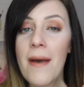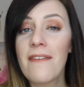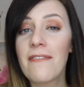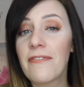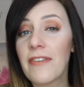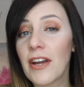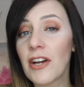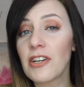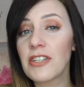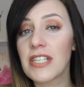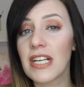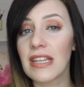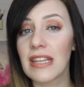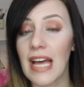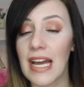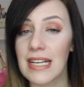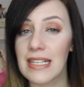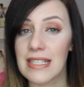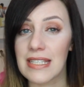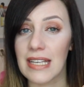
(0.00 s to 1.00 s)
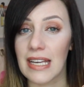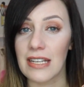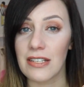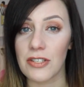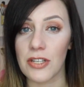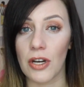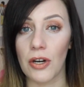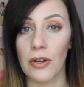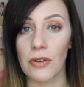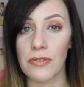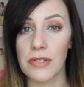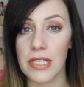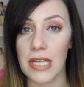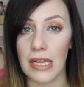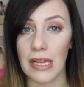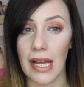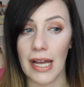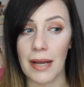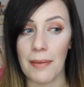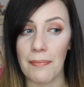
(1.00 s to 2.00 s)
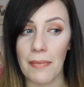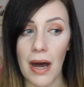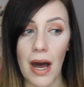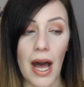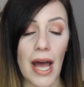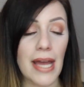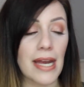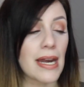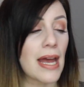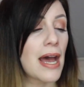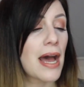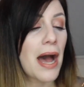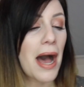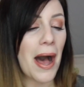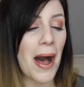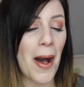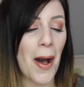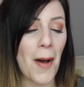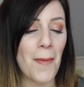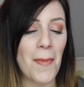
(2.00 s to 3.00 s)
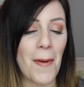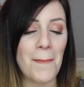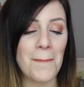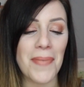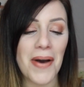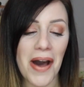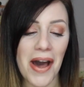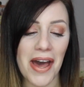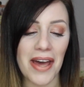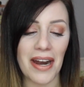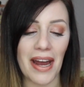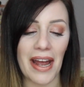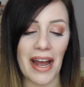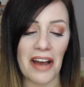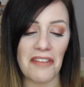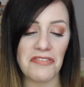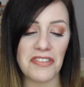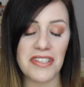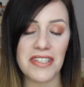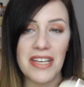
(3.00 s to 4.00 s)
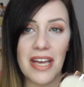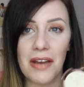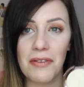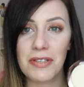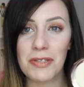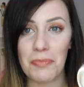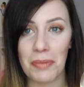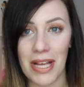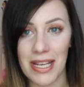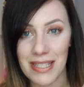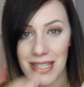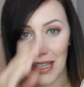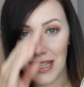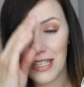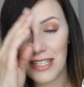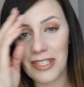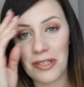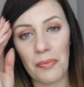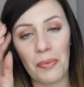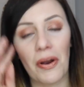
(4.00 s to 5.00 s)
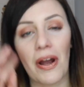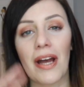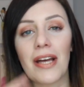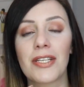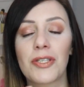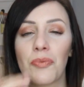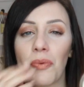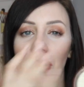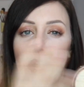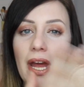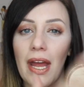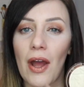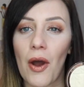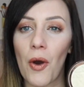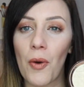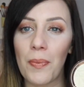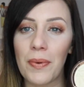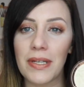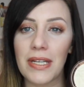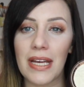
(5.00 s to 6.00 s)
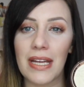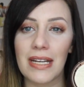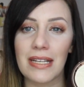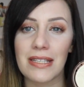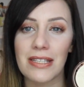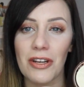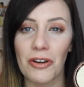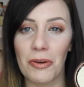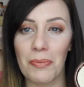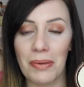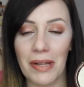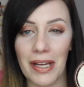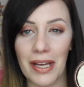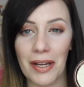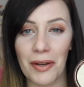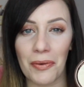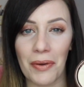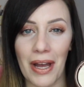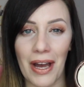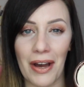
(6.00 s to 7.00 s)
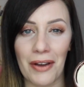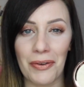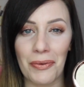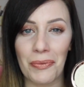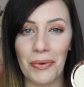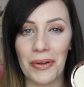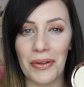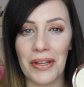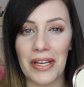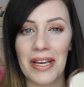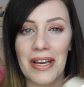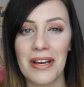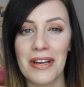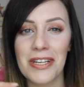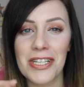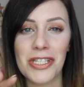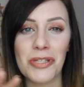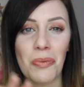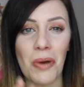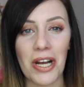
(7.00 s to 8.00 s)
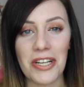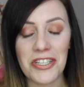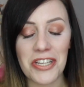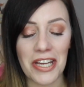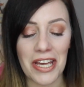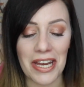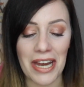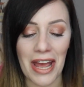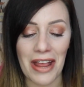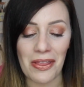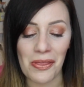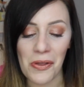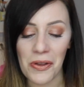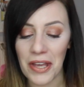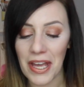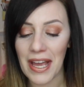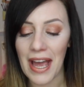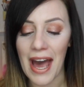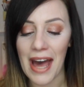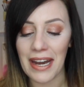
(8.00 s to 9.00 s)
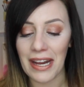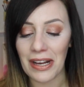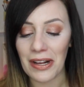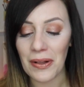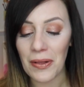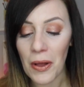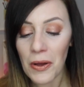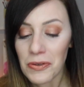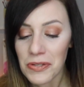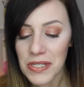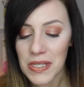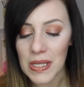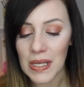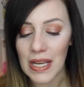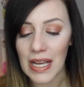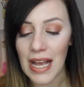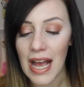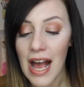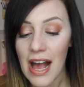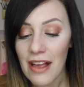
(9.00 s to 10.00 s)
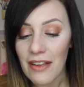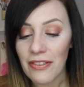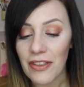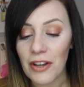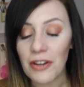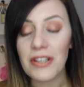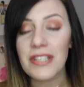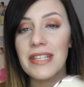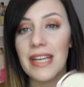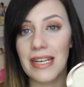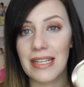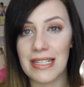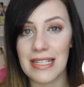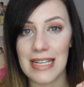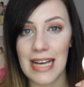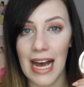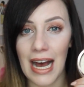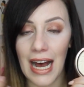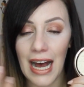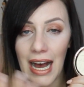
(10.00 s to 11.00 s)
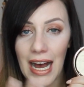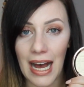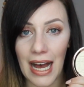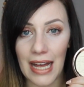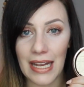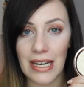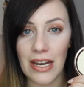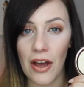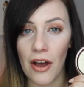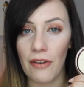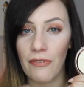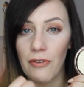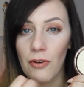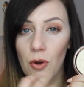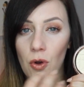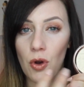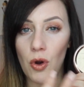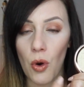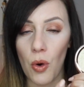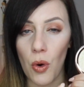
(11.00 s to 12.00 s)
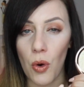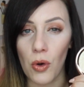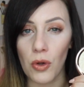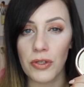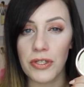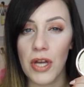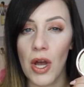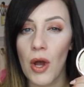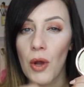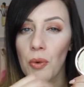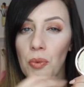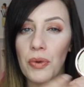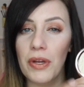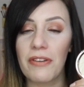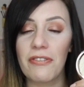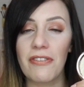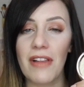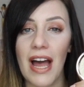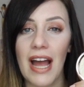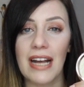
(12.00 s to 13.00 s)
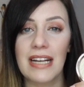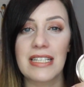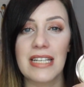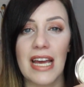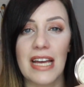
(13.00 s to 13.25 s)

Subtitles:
fair to light skin tones like mine, but I have to say I was pleasantly surprised when I opened it and started playing around and really swatching it and looking at it closely. There is a ton of gold reflect